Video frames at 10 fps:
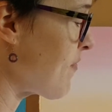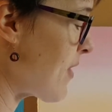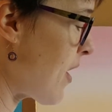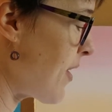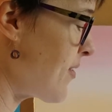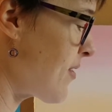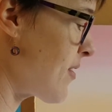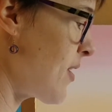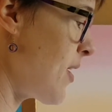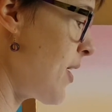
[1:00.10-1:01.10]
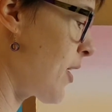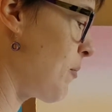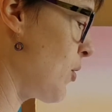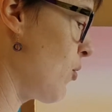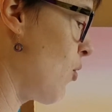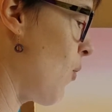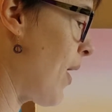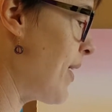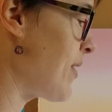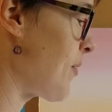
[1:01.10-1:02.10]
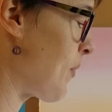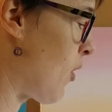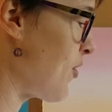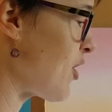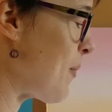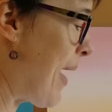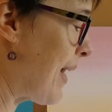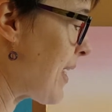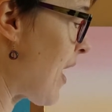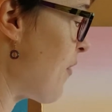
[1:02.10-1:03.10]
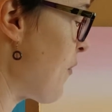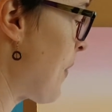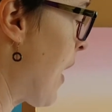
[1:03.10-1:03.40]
of nice thick pure white onto the palette knife,